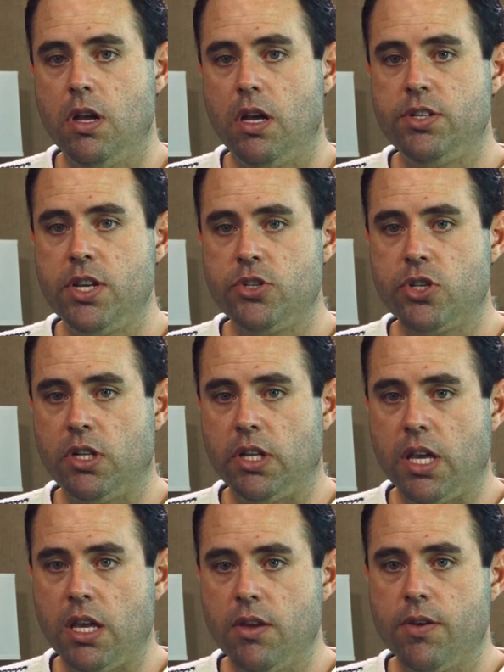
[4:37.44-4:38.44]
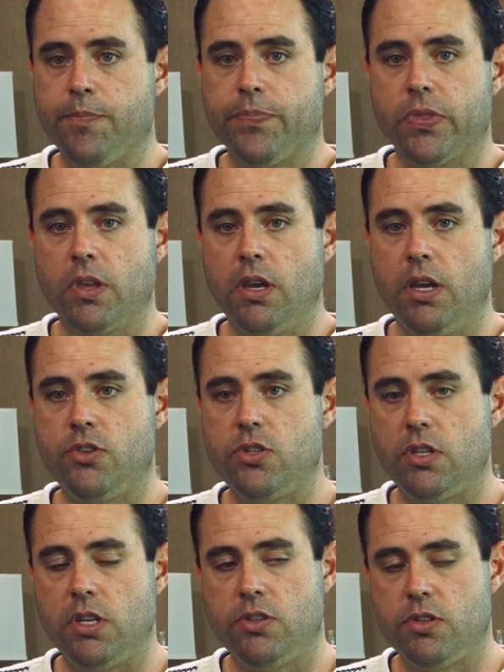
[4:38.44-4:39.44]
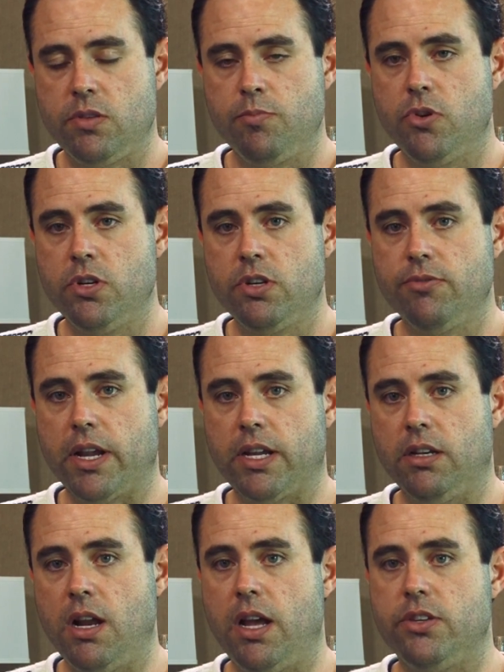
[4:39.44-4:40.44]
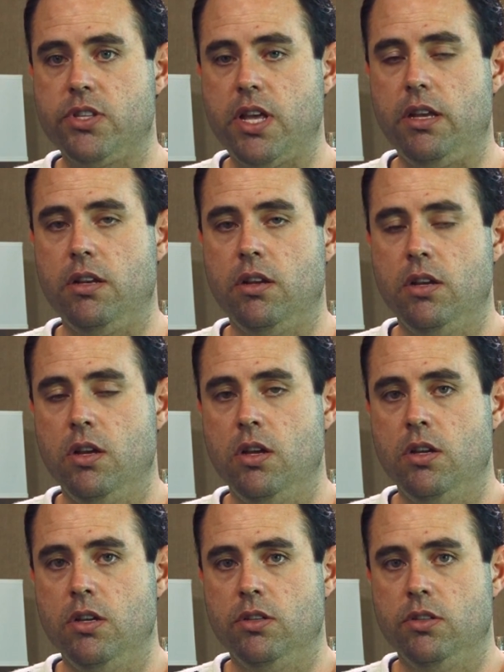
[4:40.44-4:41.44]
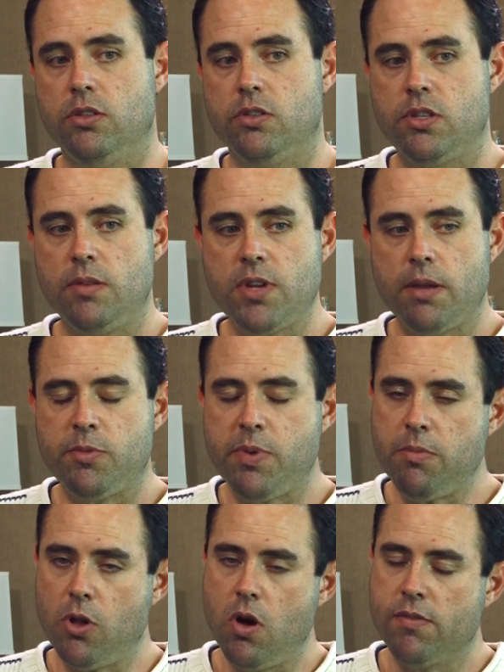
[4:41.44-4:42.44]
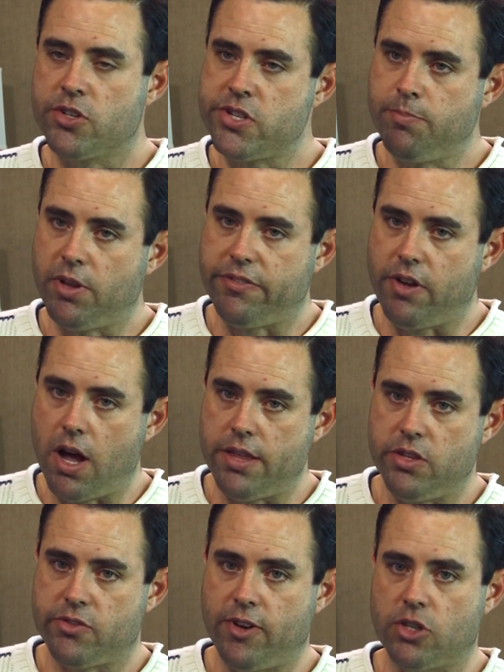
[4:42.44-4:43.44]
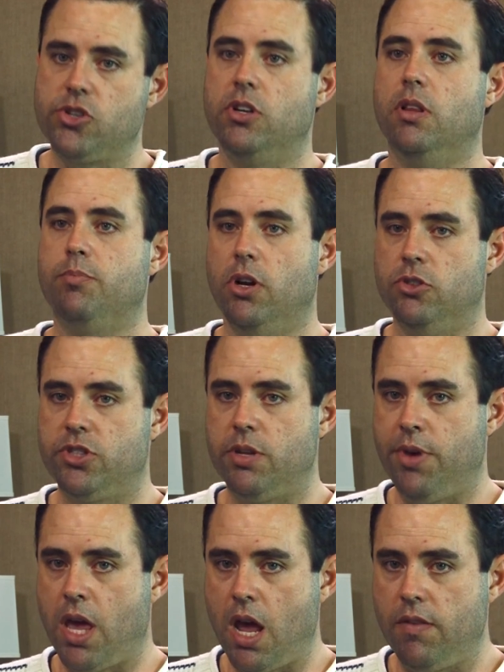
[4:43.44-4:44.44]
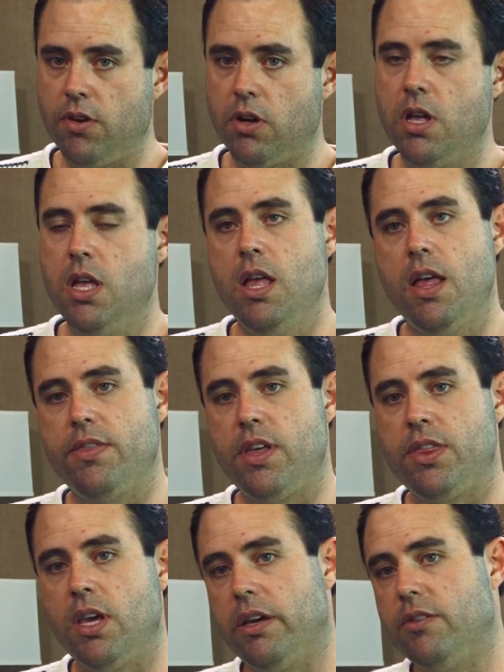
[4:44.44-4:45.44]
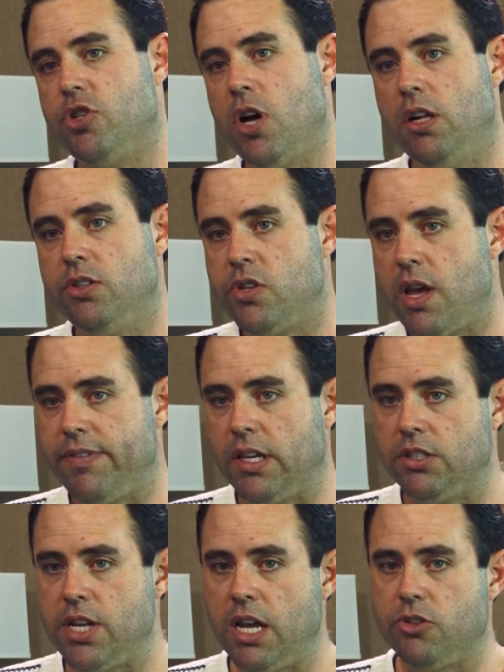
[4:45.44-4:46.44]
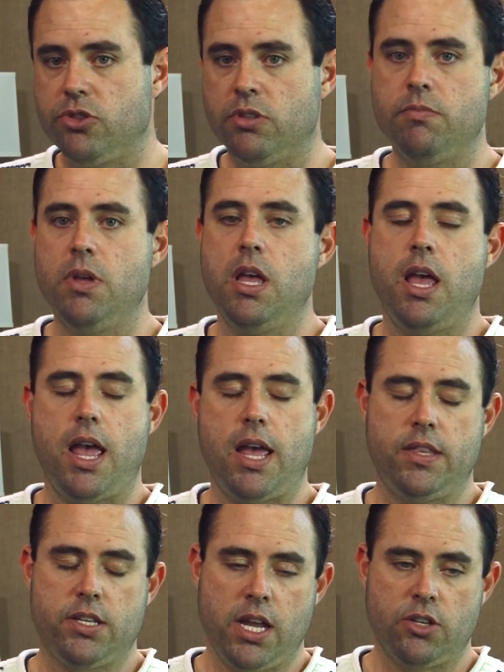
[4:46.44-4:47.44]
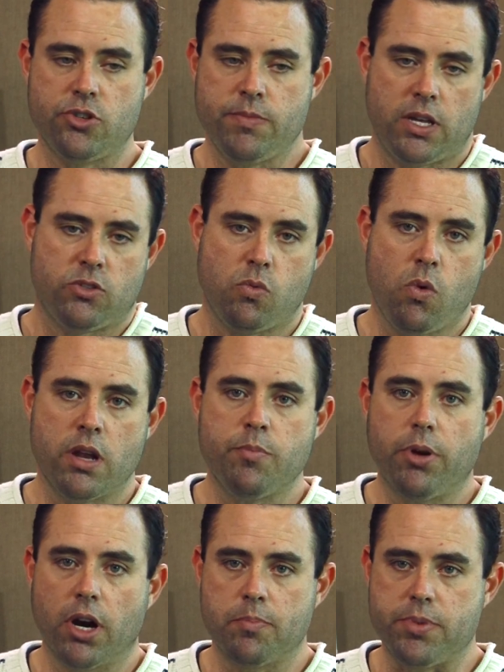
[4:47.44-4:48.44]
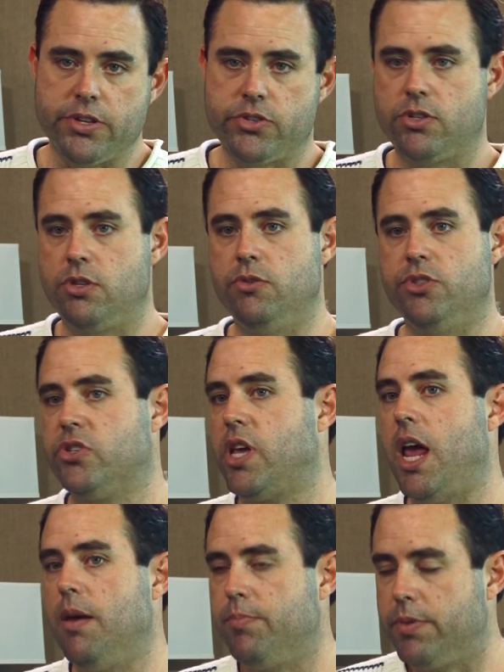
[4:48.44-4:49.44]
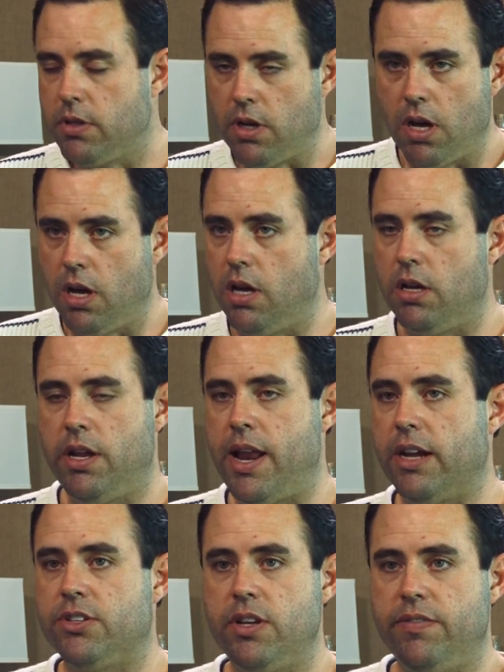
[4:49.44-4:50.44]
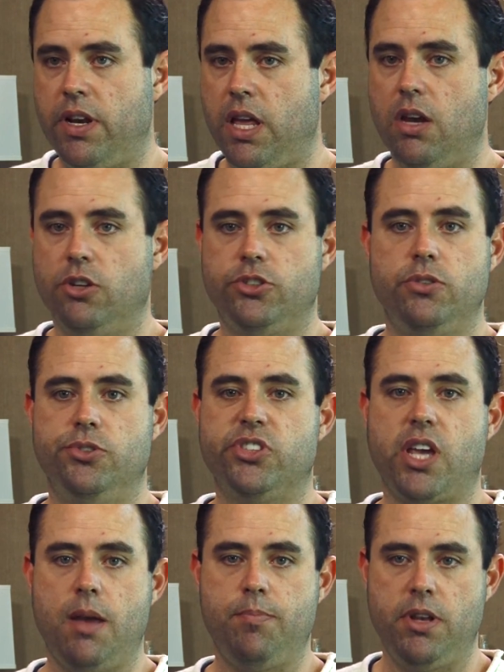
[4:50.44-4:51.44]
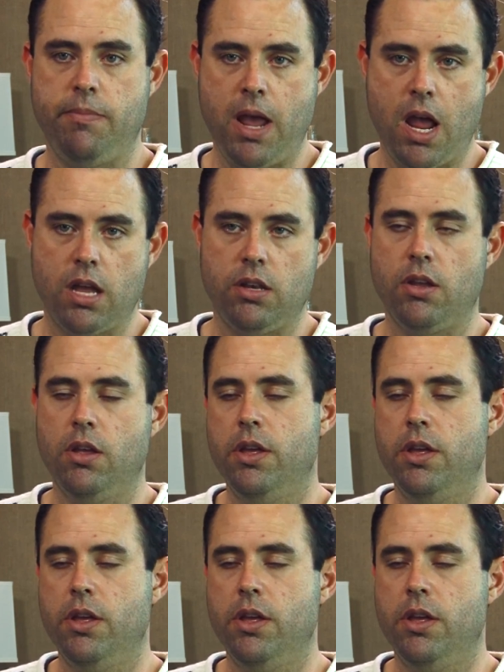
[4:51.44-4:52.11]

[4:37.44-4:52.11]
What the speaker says: Additionally, it's important to recognize that sometimes people oversimplify this functional approach to behavior. They think a child is having a tantrum, and the tantrum has one purpose: to escape an activity or to escape a demand,